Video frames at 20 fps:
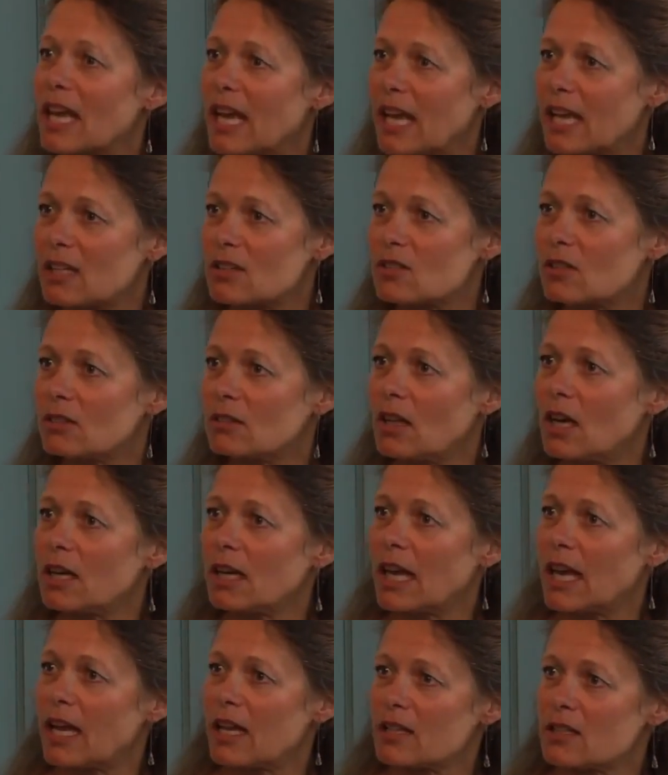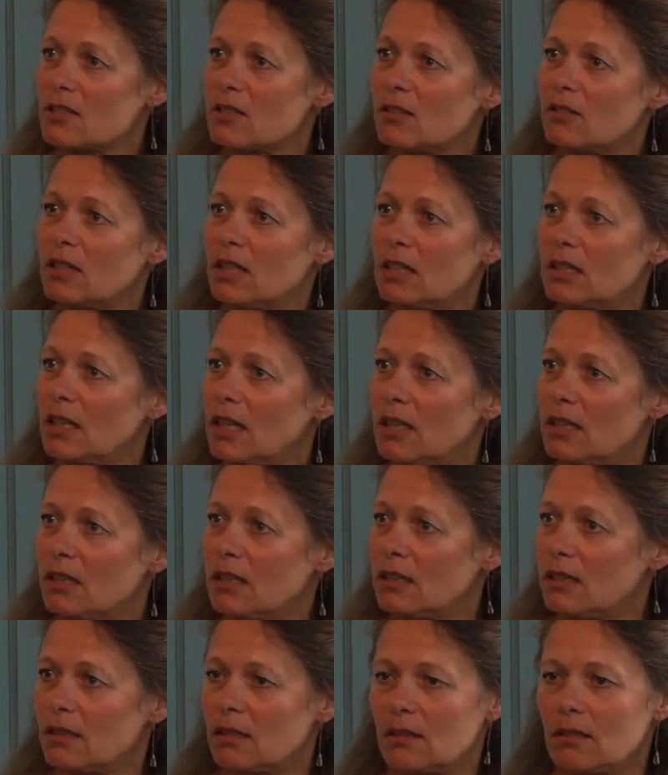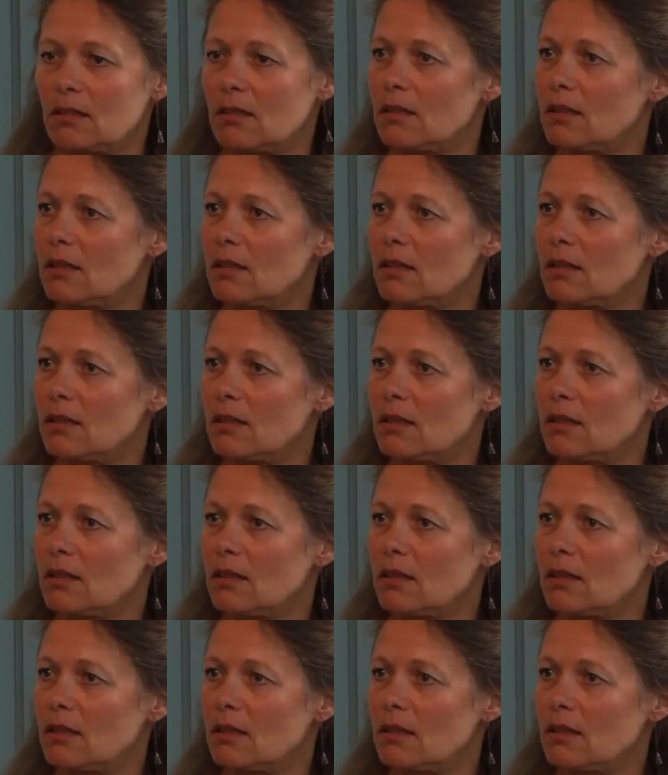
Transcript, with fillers: cancer, lung cancer in,